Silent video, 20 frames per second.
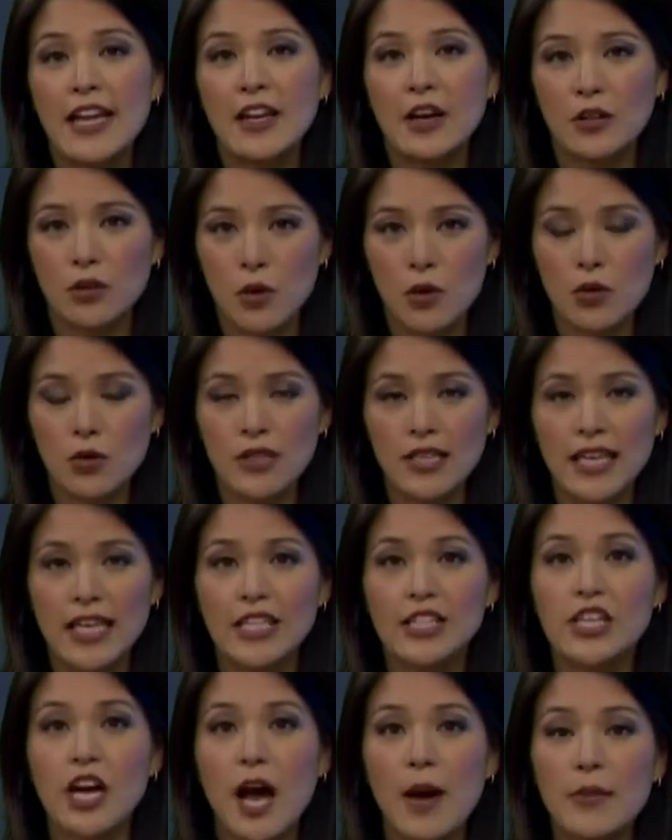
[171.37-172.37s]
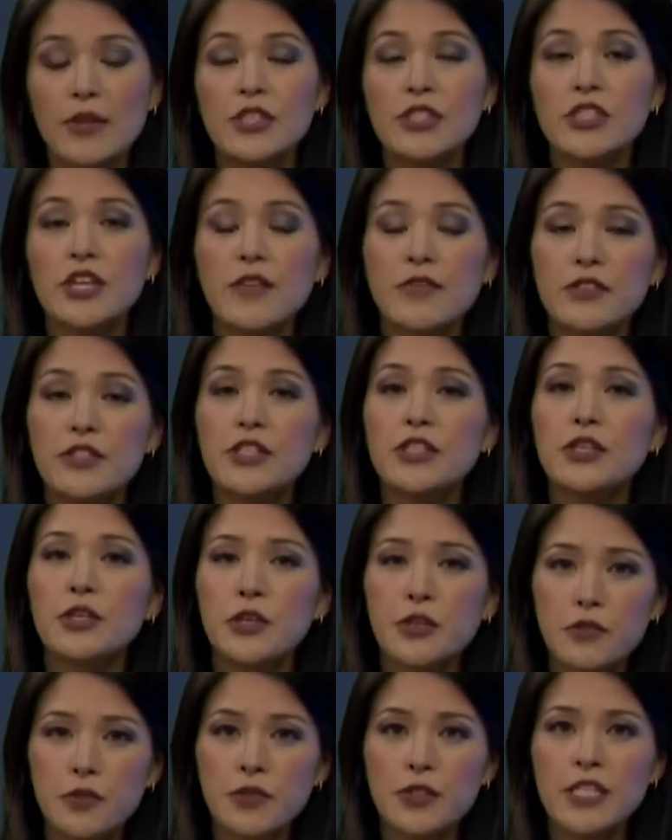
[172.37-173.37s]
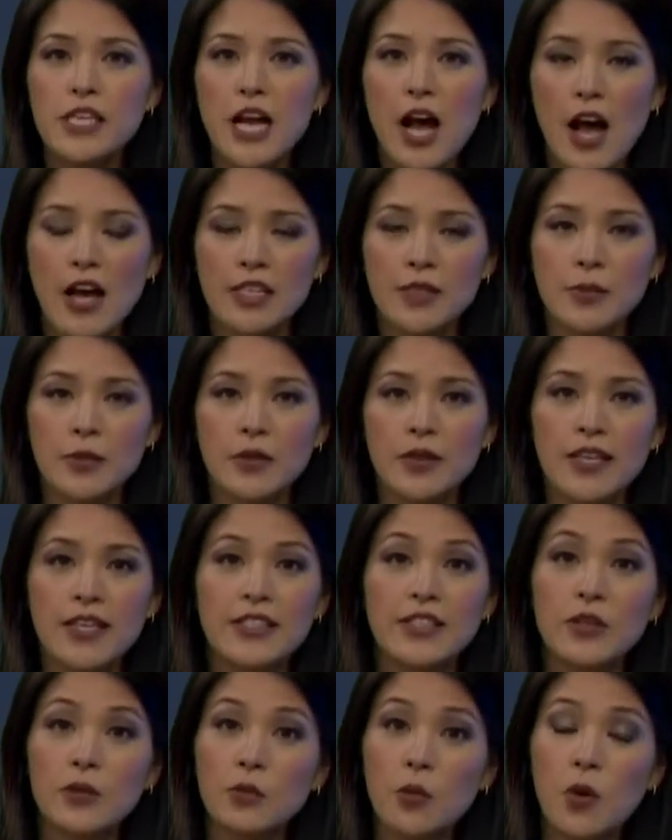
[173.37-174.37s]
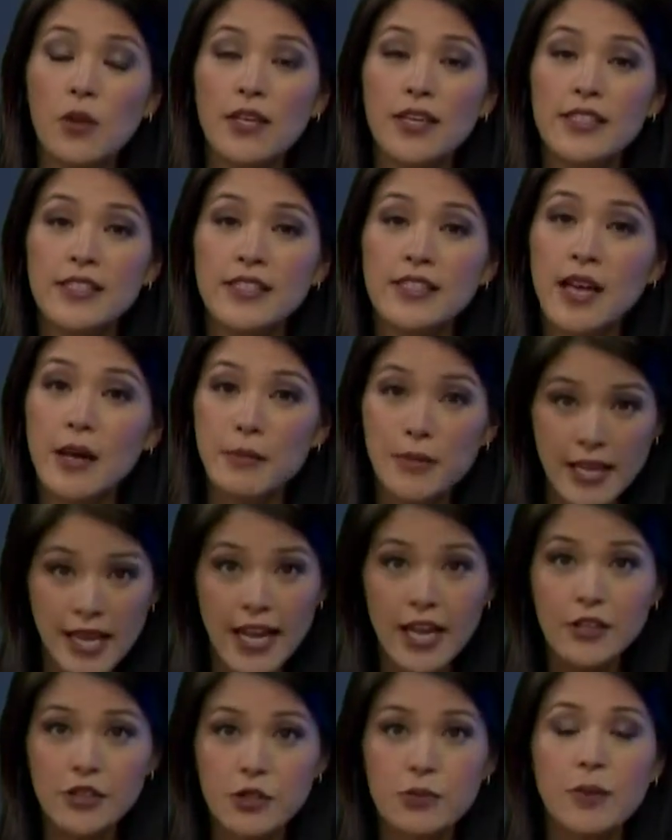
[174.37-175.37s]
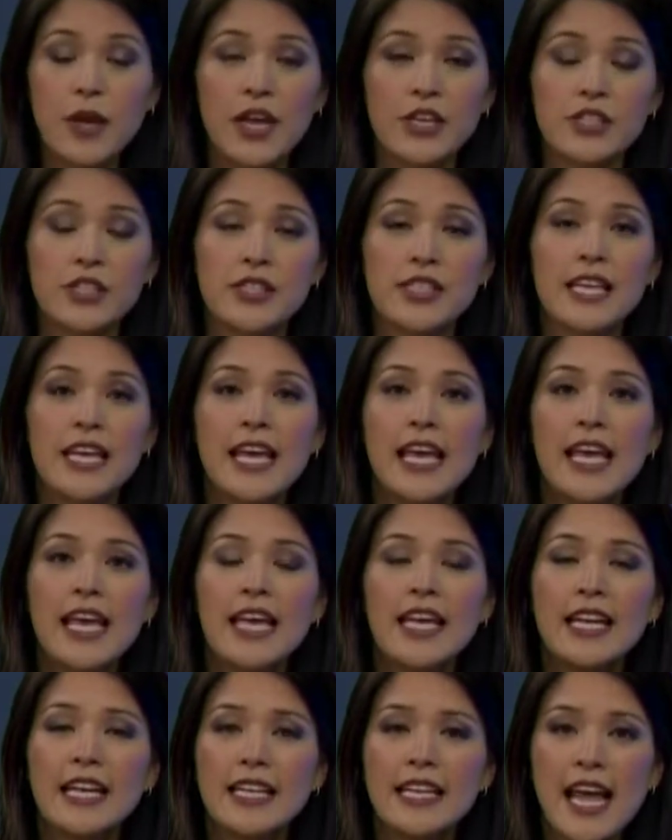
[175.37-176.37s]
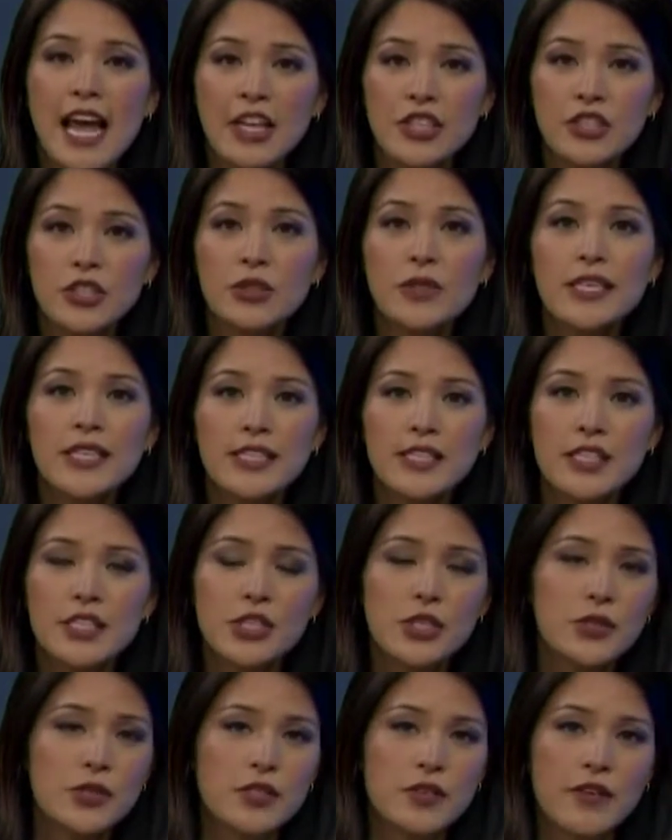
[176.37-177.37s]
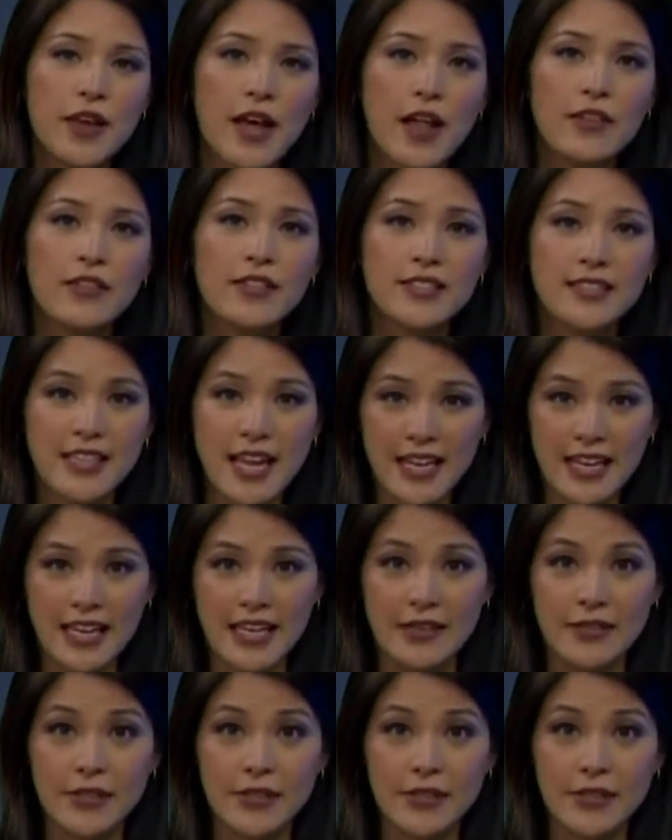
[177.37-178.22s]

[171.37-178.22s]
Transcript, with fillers: Now, locally, Thomas Jefferson University Hospital is enrolling some cancer patients in a National Institutes of Health study.